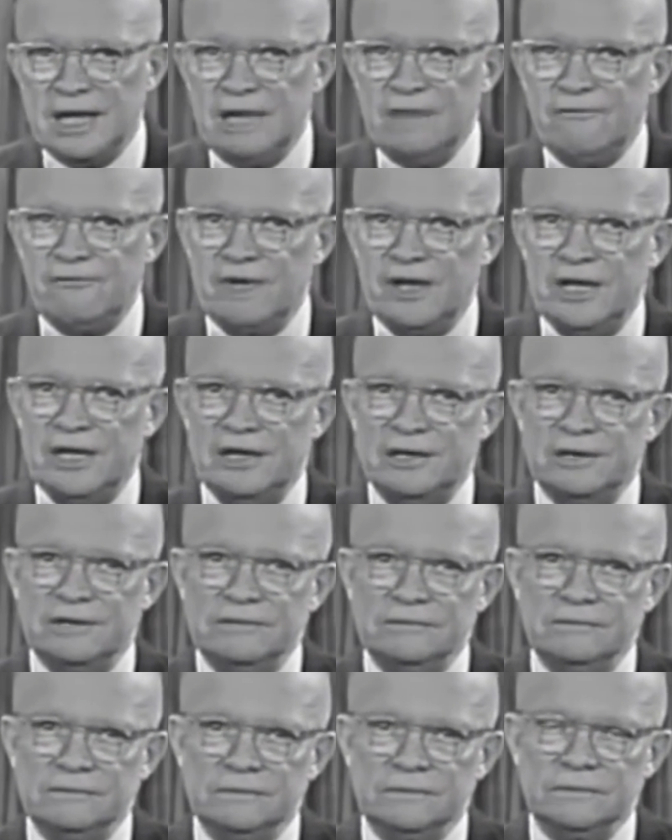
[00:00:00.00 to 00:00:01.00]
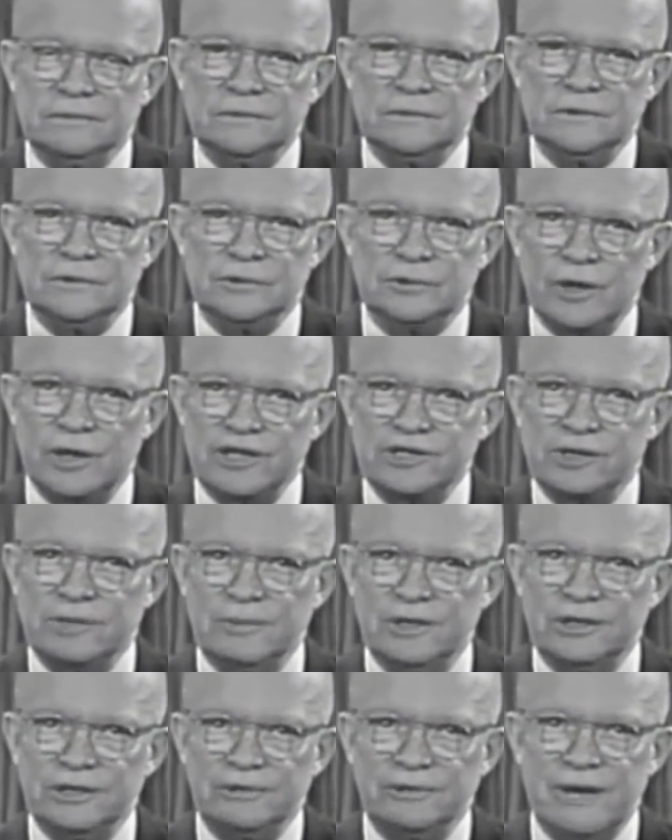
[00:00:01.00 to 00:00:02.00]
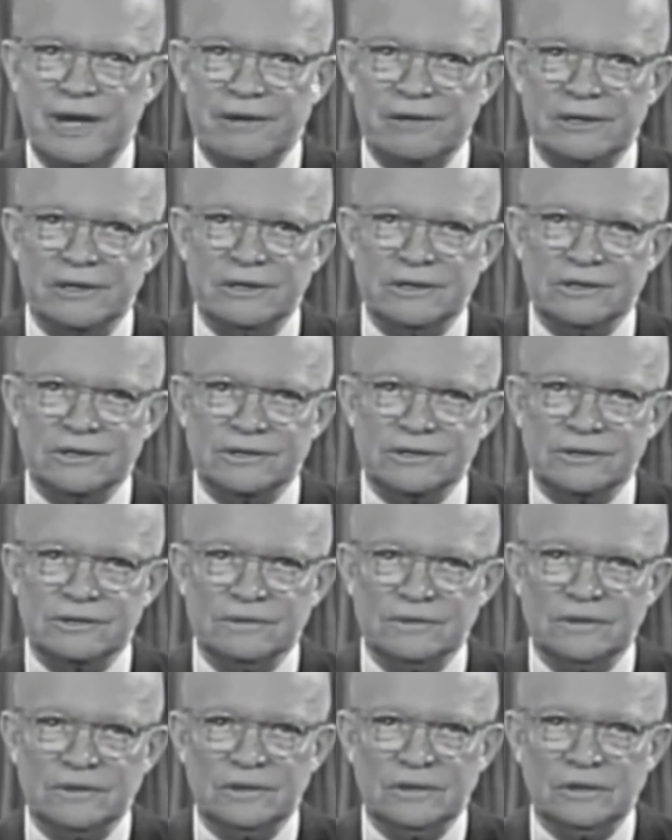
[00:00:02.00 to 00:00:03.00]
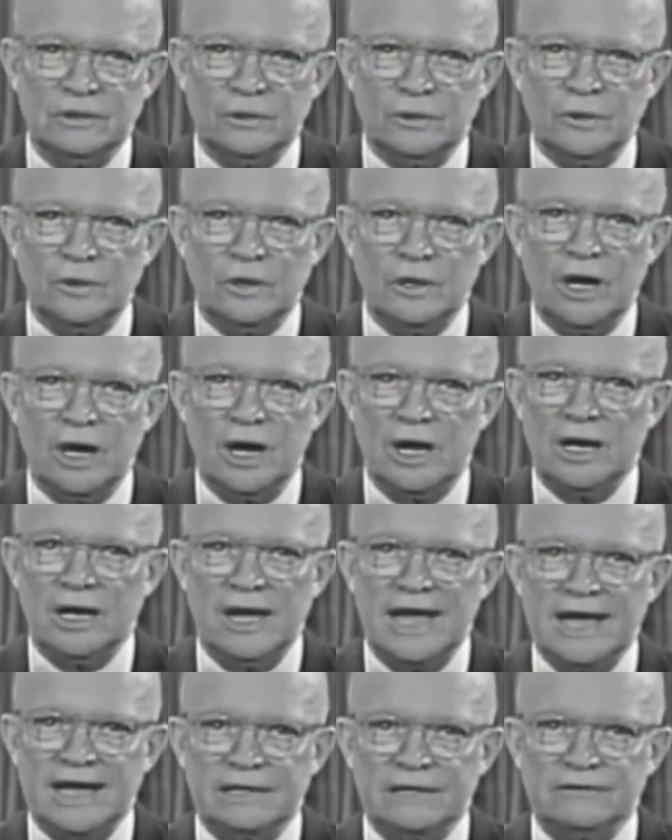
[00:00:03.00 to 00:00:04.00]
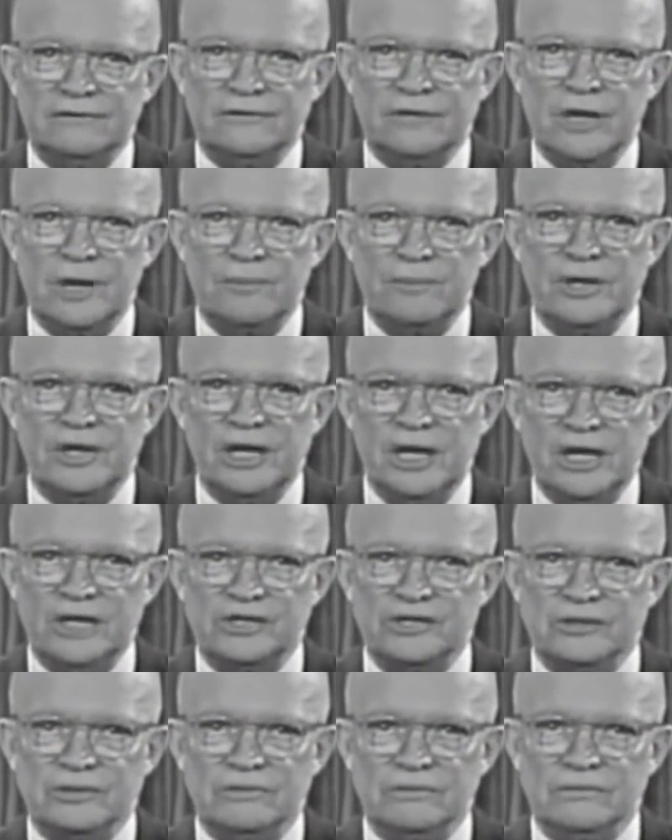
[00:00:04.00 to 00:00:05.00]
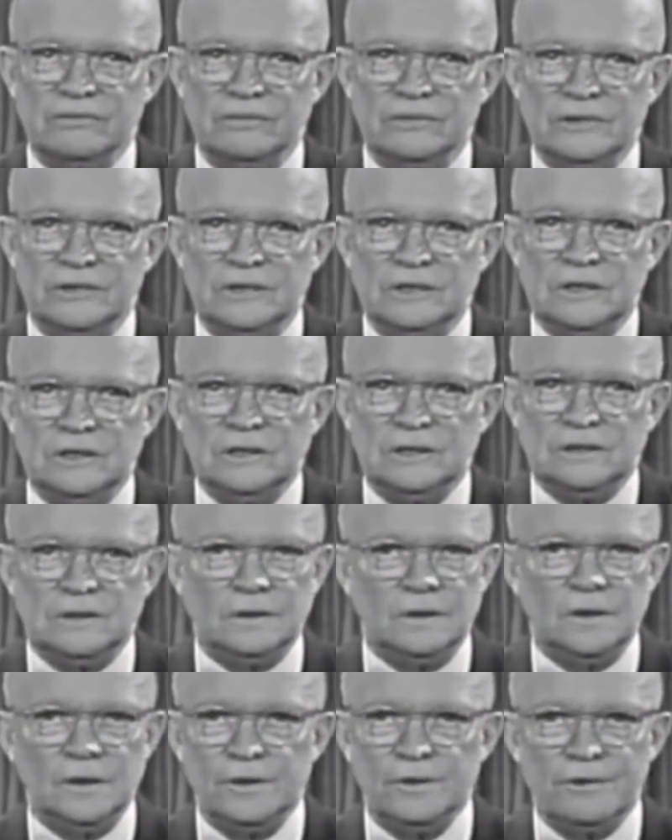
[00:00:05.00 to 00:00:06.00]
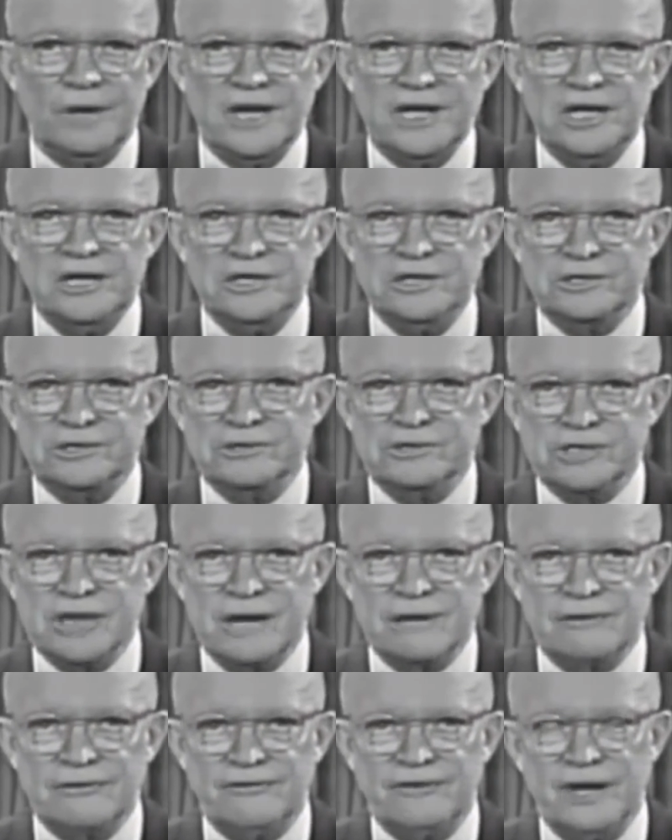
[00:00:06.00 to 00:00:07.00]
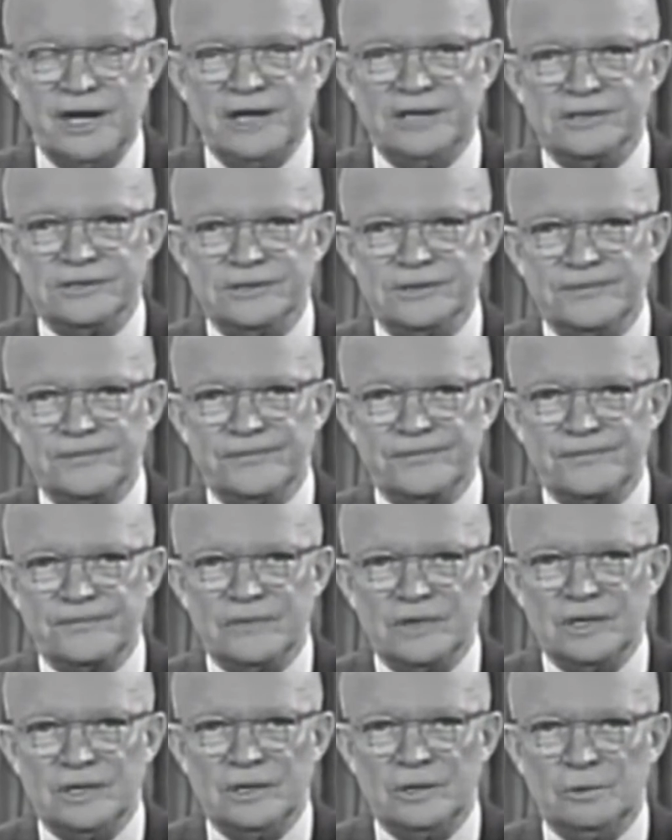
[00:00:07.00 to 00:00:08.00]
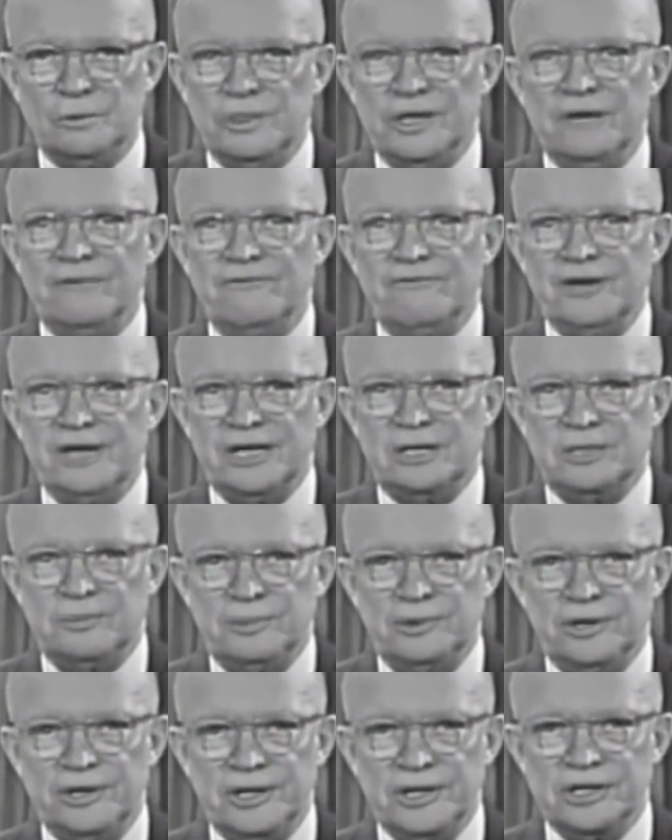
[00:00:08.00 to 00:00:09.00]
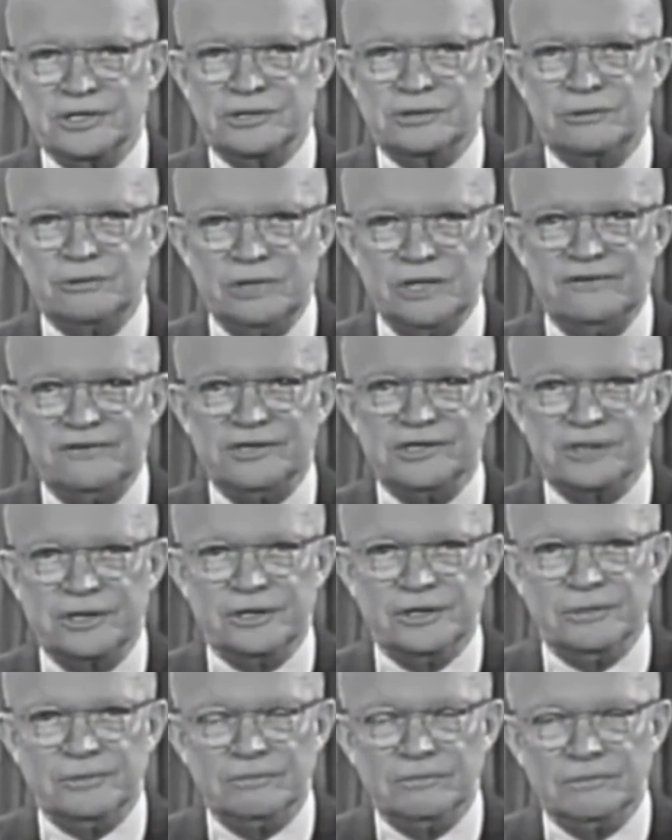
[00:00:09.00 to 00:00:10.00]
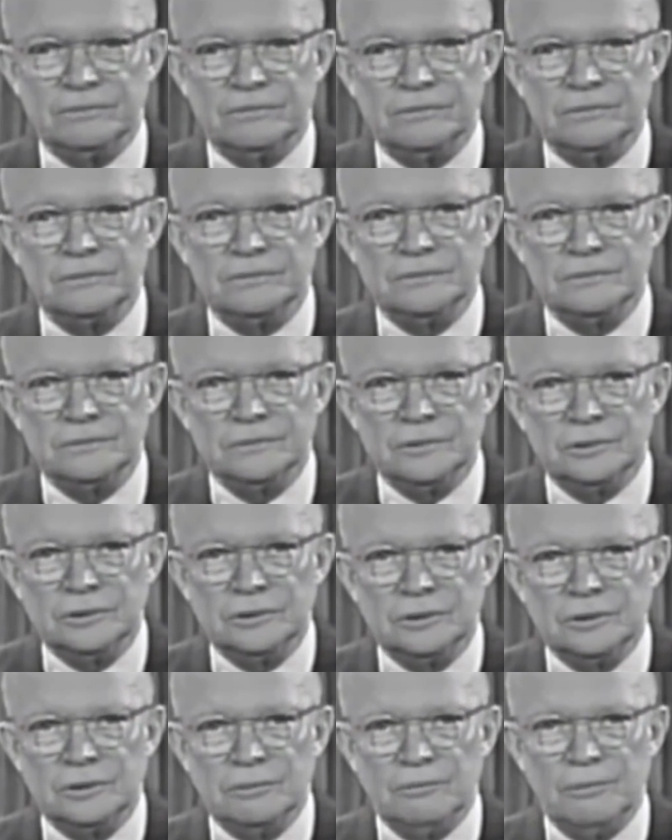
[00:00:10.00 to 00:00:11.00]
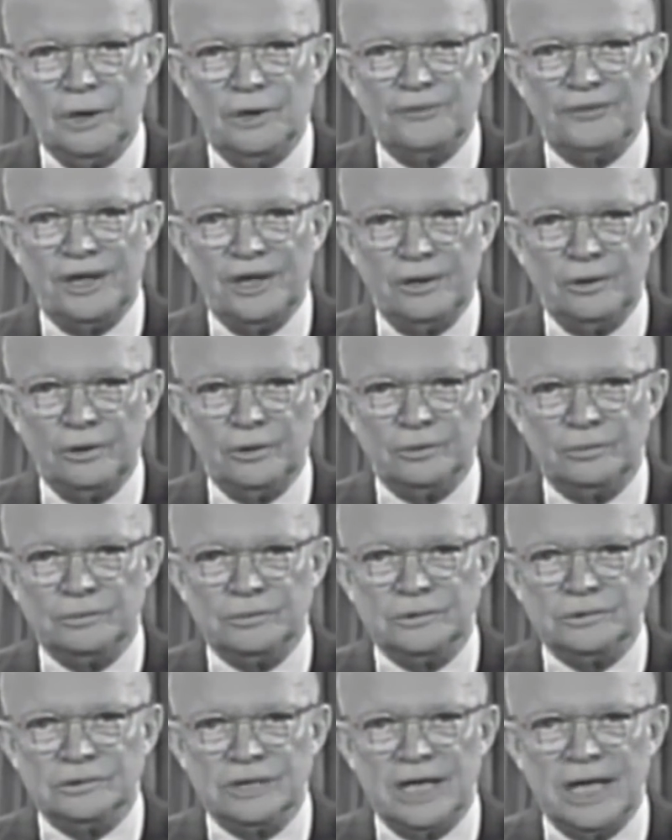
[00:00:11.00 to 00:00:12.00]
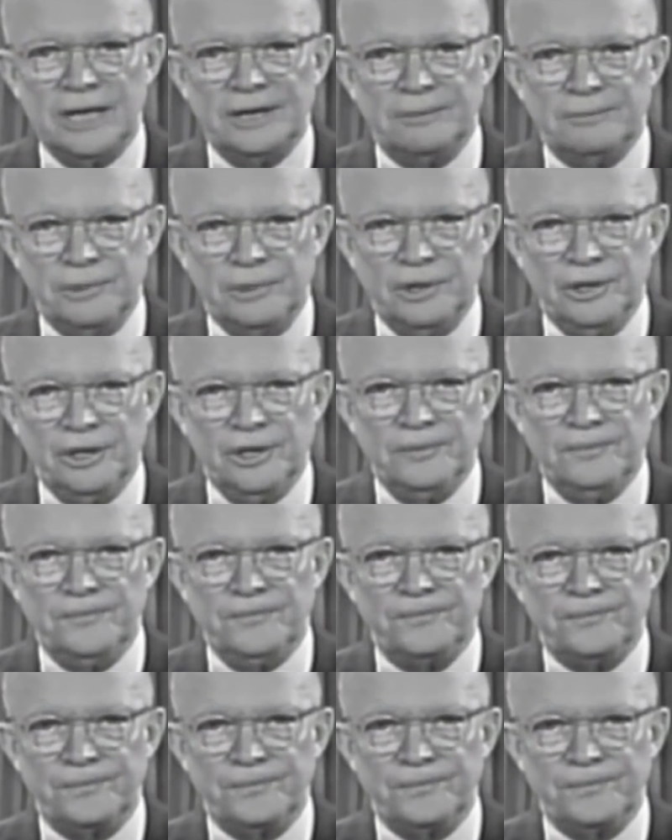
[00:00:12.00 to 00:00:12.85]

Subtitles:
Any failure traceable to arrogance or our lack of comprehension or readiness to sacrifice would inflict upon us grievous hurt, both at home and abroad.